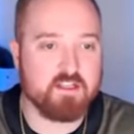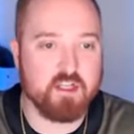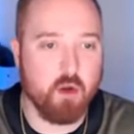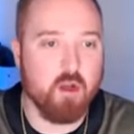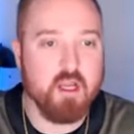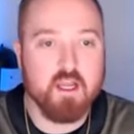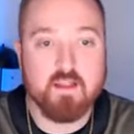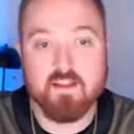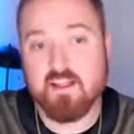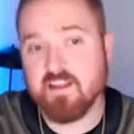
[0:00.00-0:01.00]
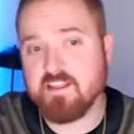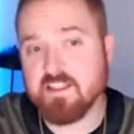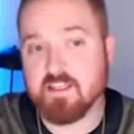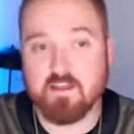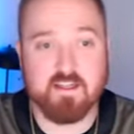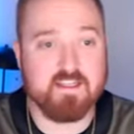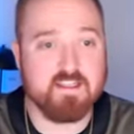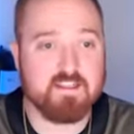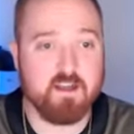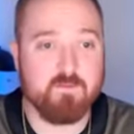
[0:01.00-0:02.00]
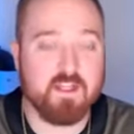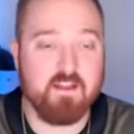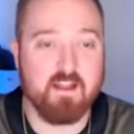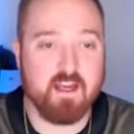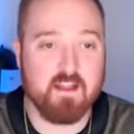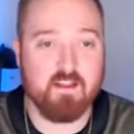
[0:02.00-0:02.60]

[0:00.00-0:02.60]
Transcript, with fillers: So th- this isn't this is something that uh,